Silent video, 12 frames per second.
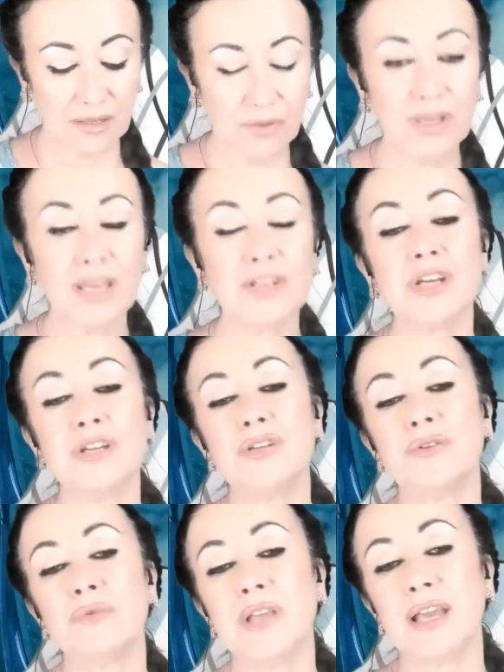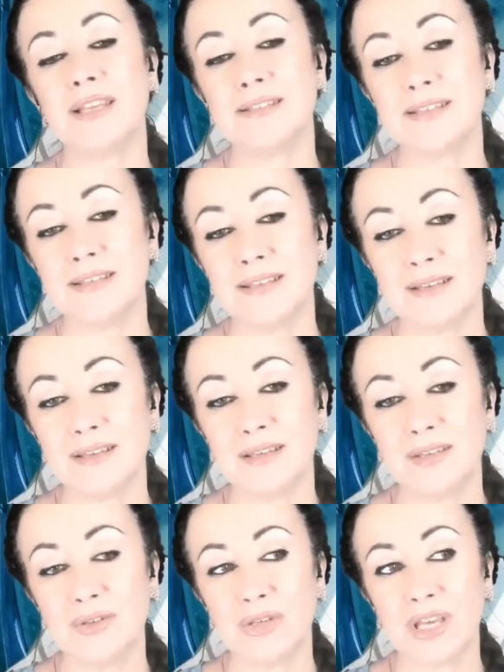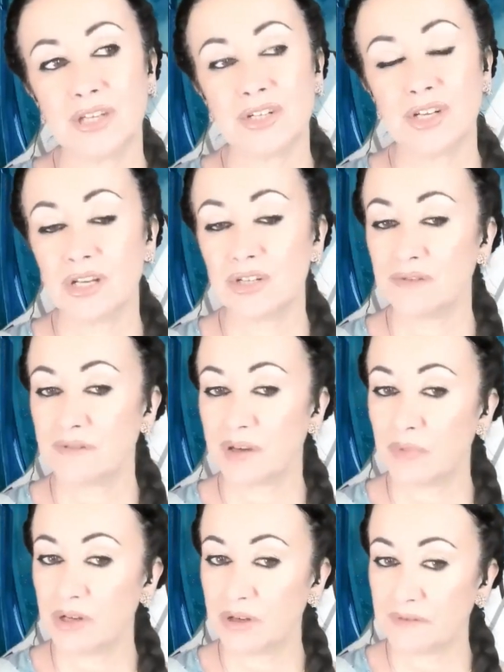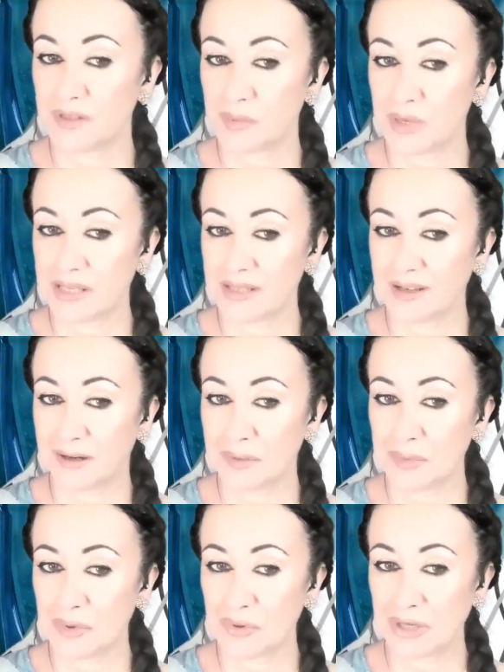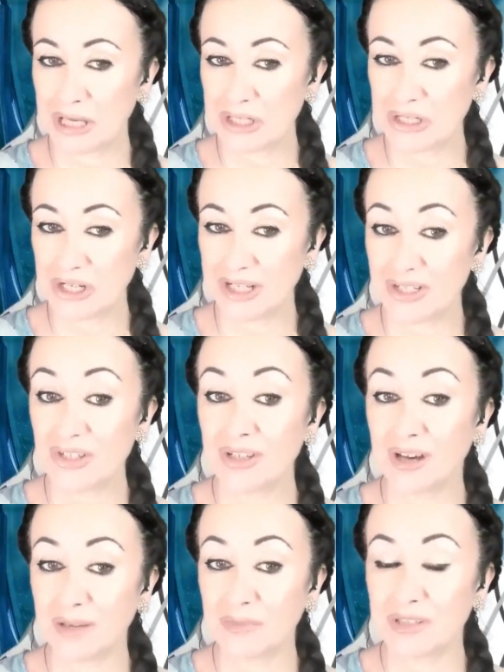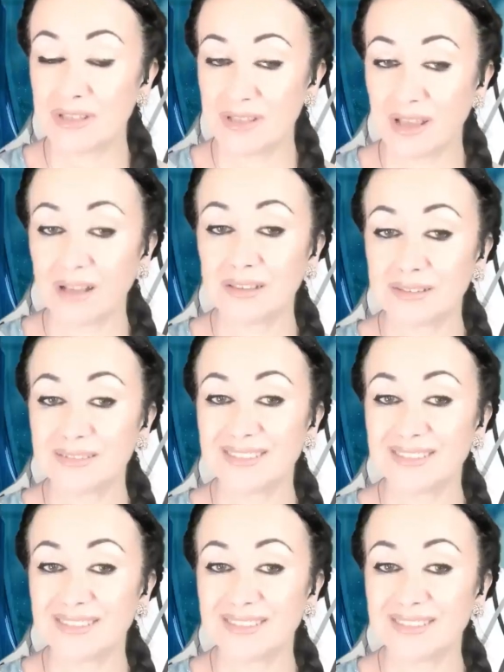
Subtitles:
You can change your reality. You can change the fabric of space-time. You can change time itself.